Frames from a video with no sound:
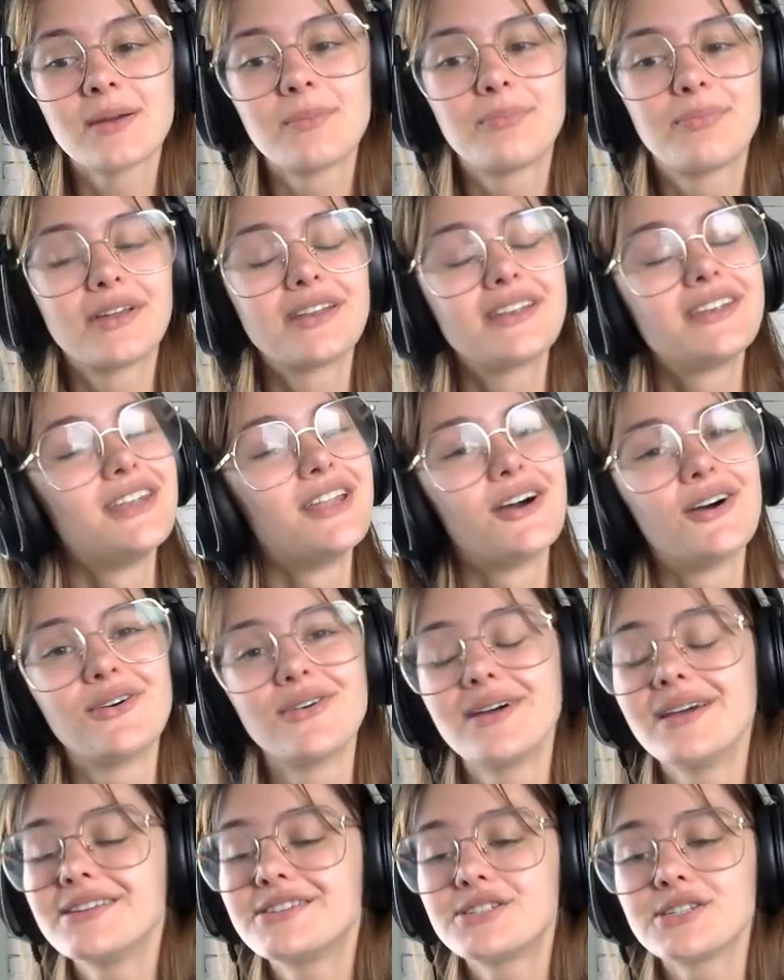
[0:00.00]
But no,
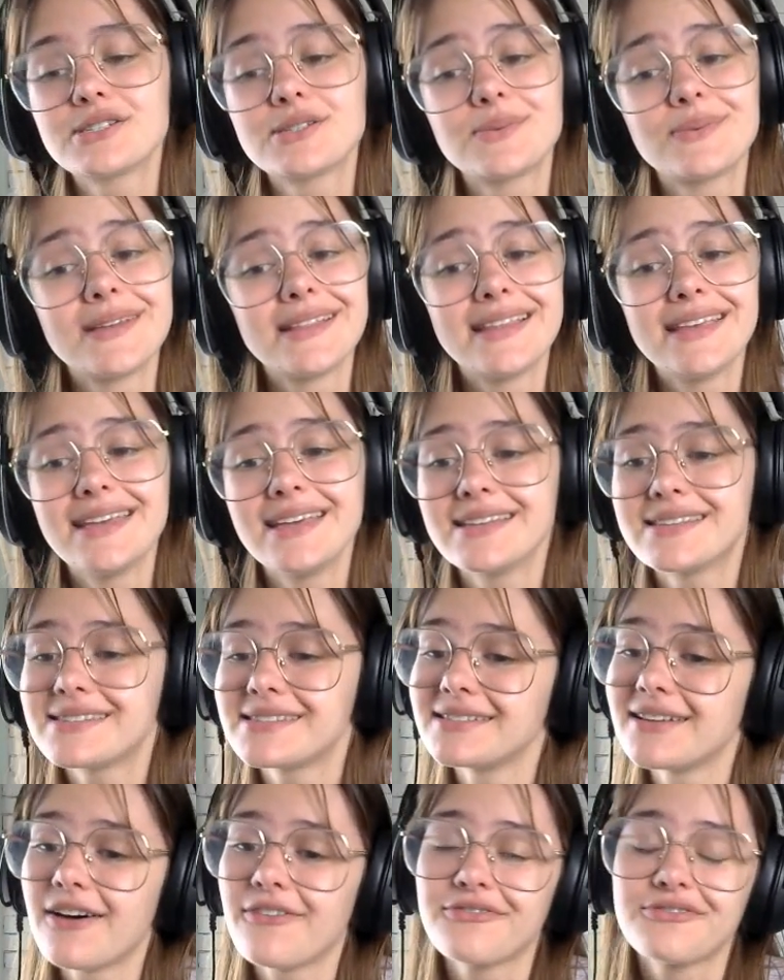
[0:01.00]
it's just really, it's
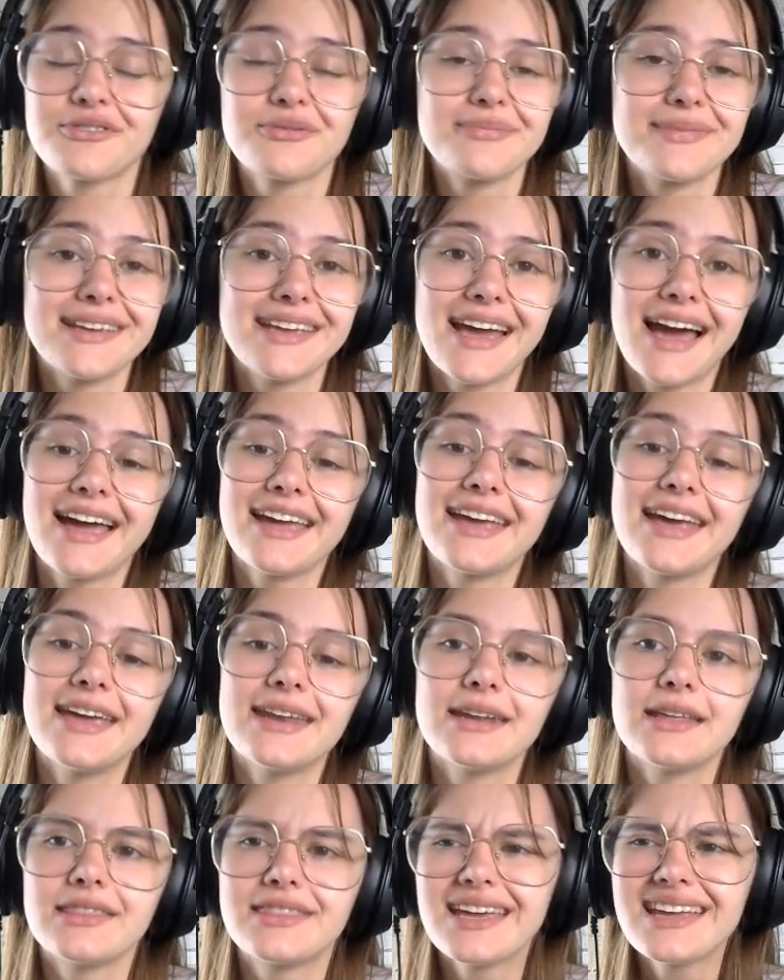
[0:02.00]
not for me. I
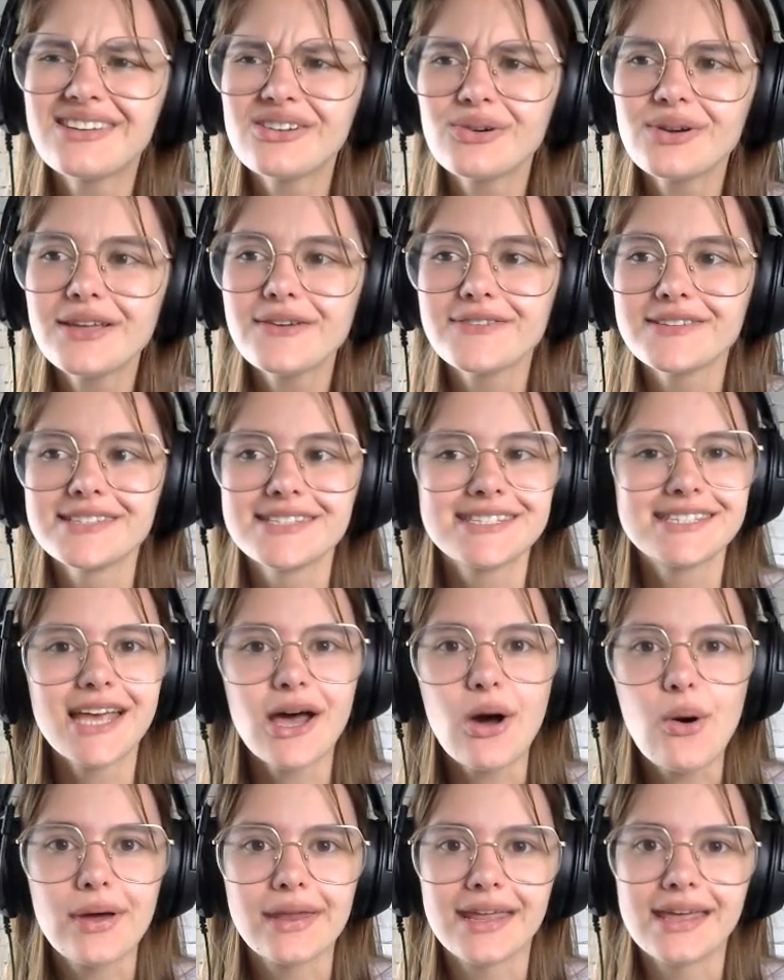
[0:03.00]
hate it. They don't even
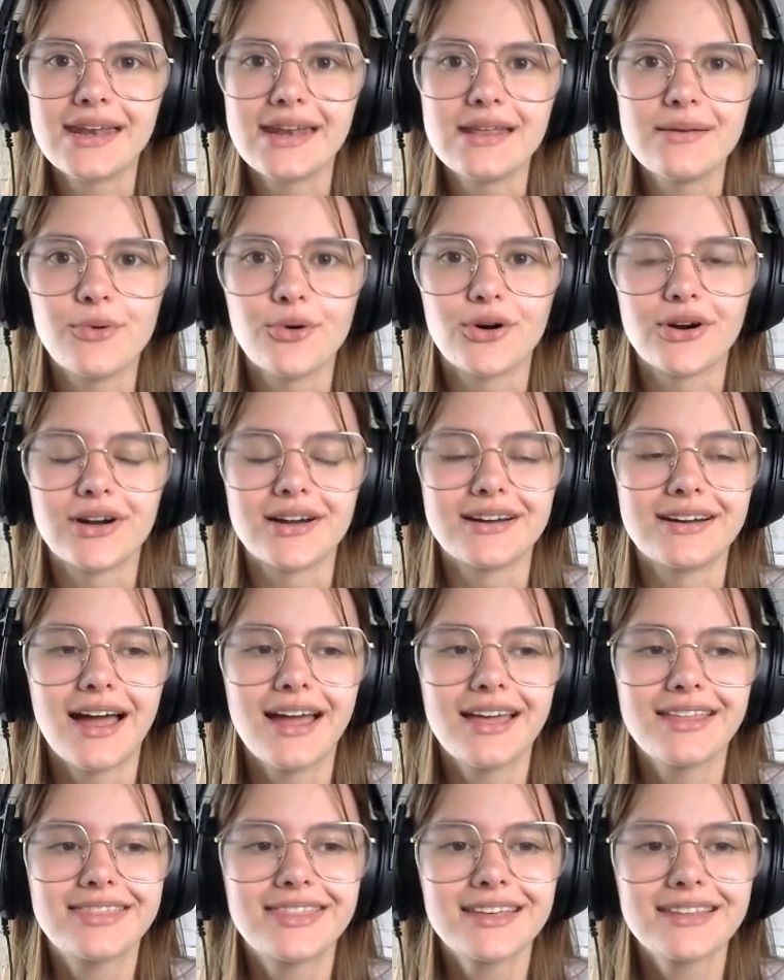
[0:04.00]
sell it anymore.
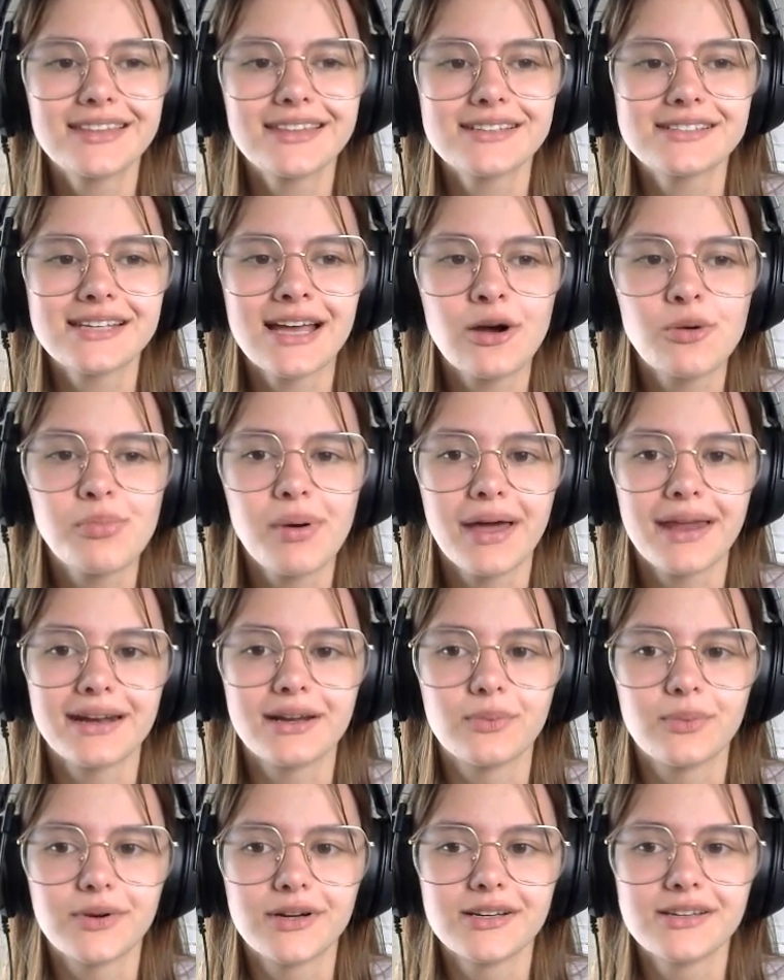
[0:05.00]
I think that's how bad
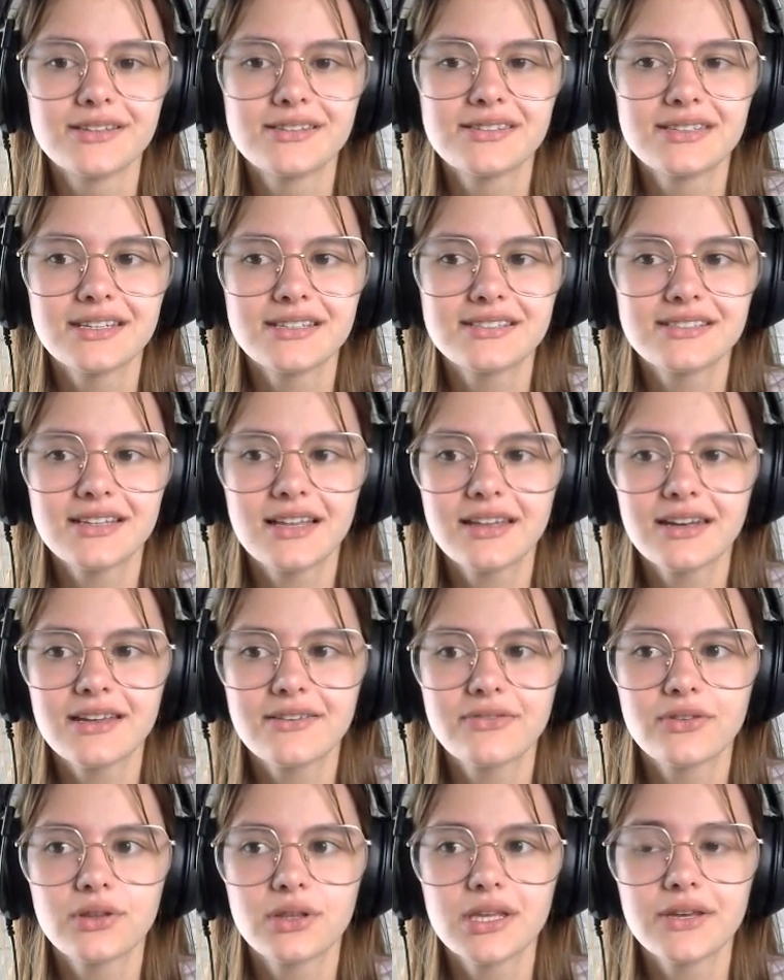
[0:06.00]
it was. It's not
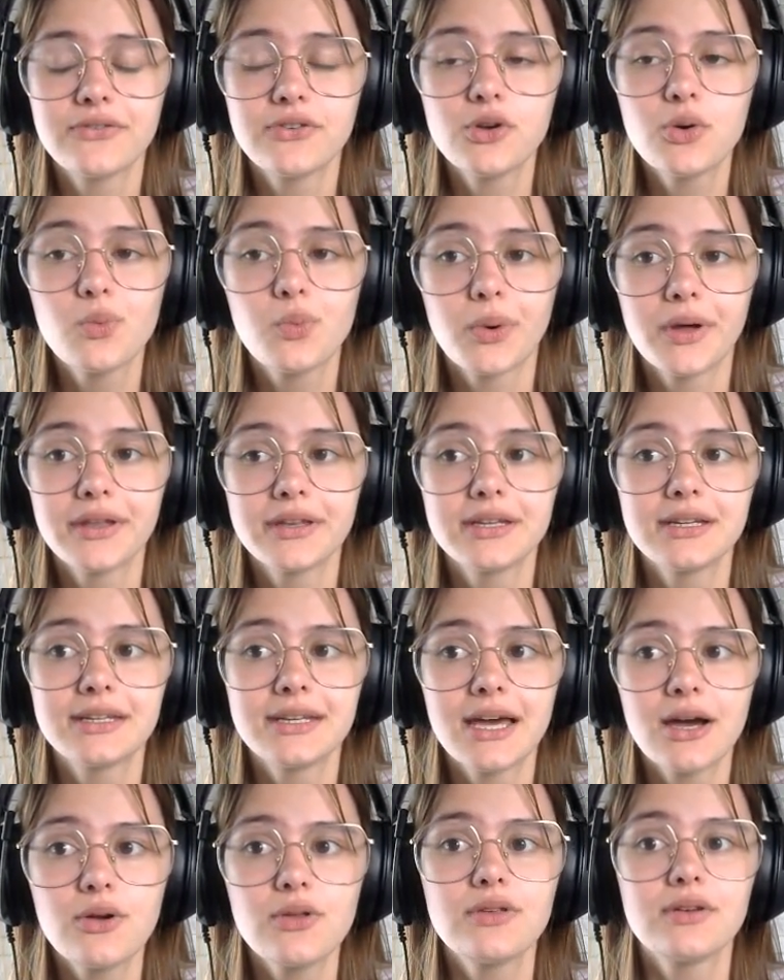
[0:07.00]
even, if you want it
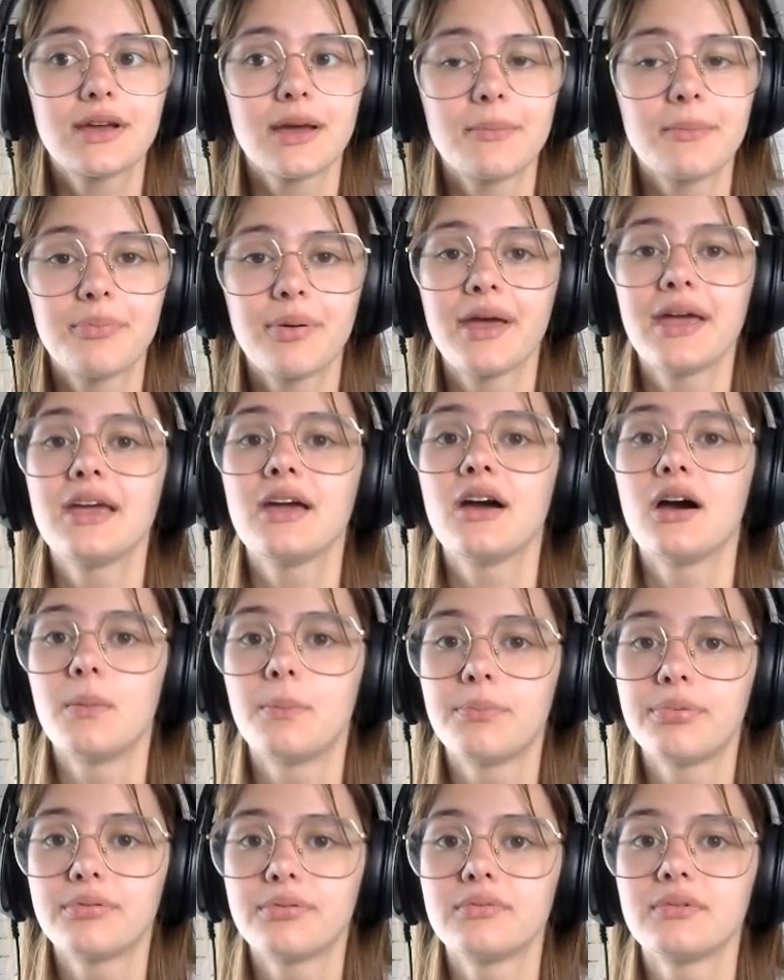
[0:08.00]
now, you can pay
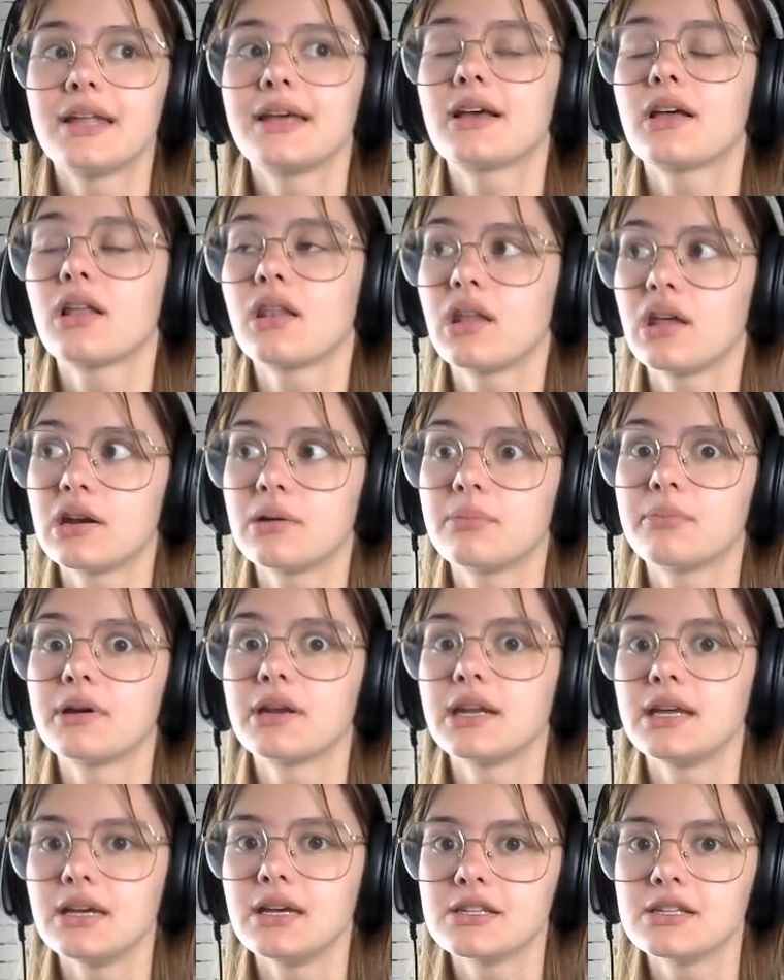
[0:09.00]
up like a lot of money.